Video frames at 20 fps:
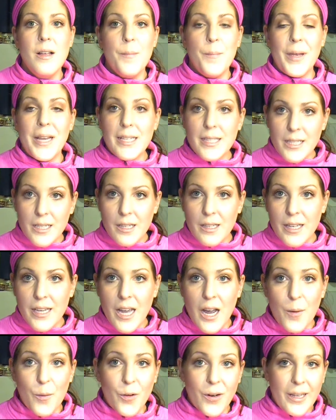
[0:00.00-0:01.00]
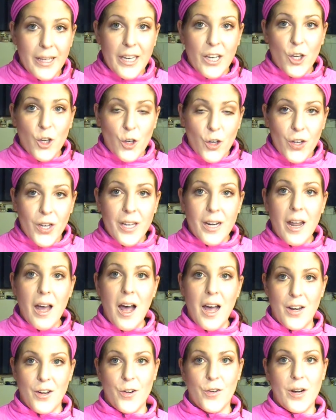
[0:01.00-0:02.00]
basically a really good
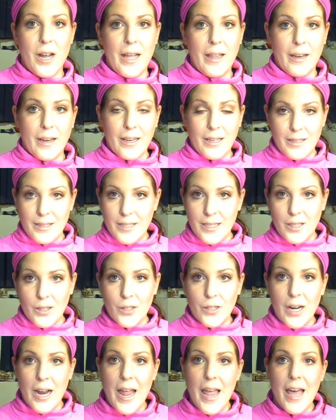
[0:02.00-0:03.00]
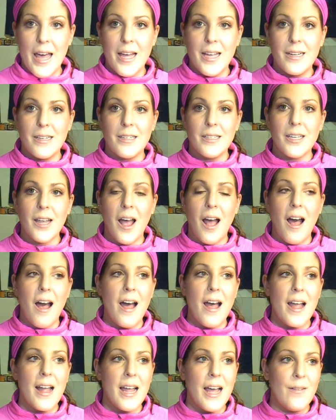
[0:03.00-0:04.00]
under-eye concealer, and
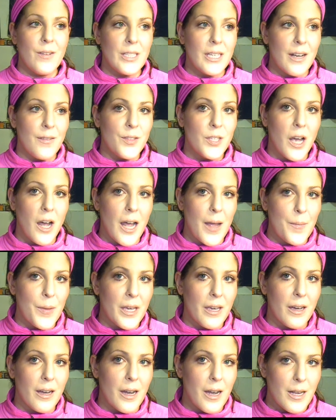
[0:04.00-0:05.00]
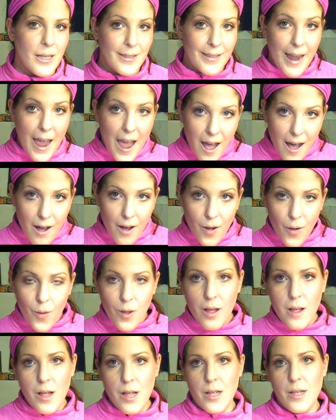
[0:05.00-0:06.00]
I have a tough time because now,